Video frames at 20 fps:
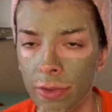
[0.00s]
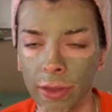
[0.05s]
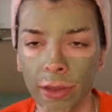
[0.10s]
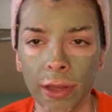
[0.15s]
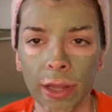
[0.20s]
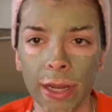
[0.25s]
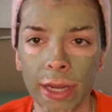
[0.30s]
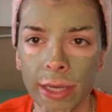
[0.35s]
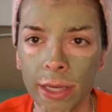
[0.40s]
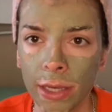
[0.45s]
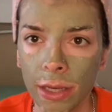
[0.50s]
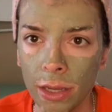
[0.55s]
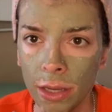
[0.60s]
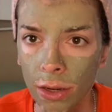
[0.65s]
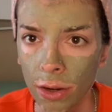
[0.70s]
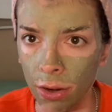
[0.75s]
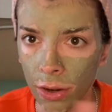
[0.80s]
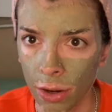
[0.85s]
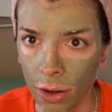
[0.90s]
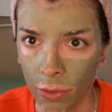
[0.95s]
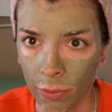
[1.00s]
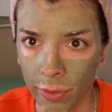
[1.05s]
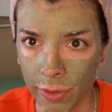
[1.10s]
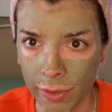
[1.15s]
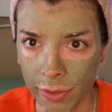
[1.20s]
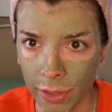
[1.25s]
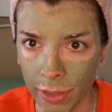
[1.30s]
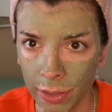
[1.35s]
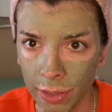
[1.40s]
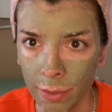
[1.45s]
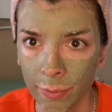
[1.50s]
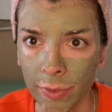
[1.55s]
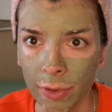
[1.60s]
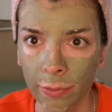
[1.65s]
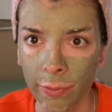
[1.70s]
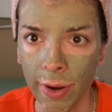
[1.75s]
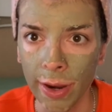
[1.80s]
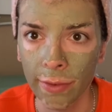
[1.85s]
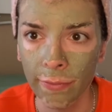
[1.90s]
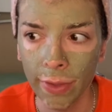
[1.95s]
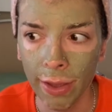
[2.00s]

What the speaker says: and like no one is gonna come in the way of